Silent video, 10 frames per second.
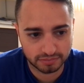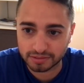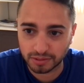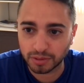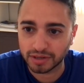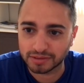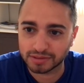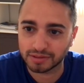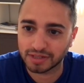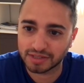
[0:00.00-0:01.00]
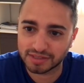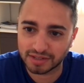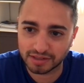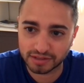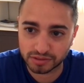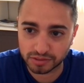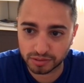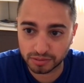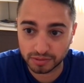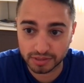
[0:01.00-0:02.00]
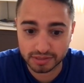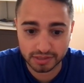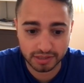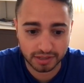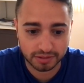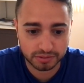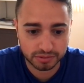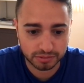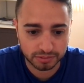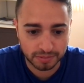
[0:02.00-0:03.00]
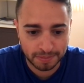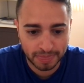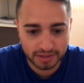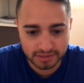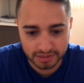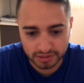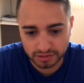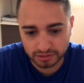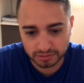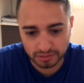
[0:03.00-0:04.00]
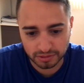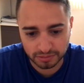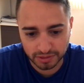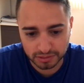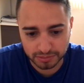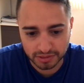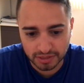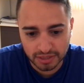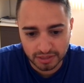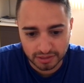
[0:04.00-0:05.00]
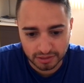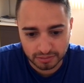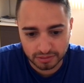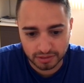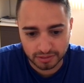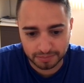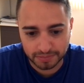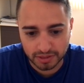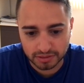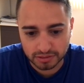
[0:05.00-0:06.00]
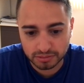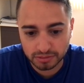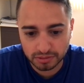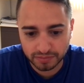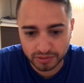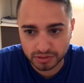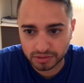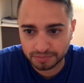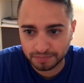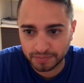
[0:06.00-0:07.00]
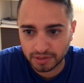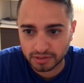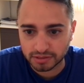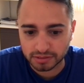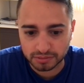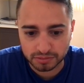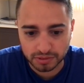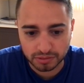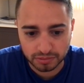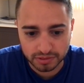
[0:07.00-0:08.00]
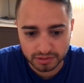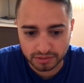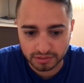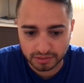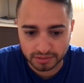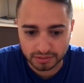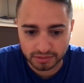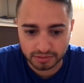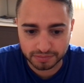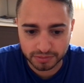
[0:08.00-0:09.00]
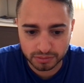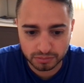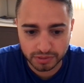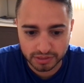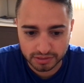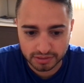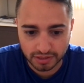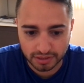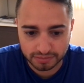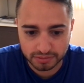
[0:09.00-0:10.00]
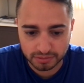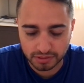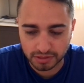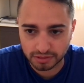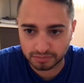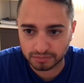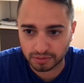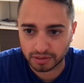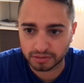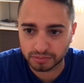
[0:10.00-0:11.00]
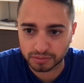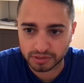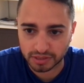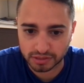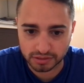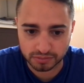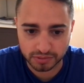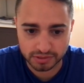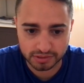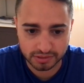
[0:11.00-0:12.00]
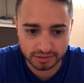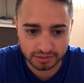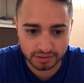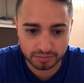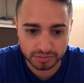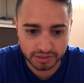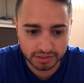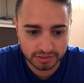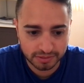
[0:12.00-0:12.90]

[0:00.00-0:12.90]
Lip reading: Okay, so the last thing I'd like to show you is the outro section to our arrangement. Now, in the studio version, this was recorded a few weeks after the rock and roll section was complete.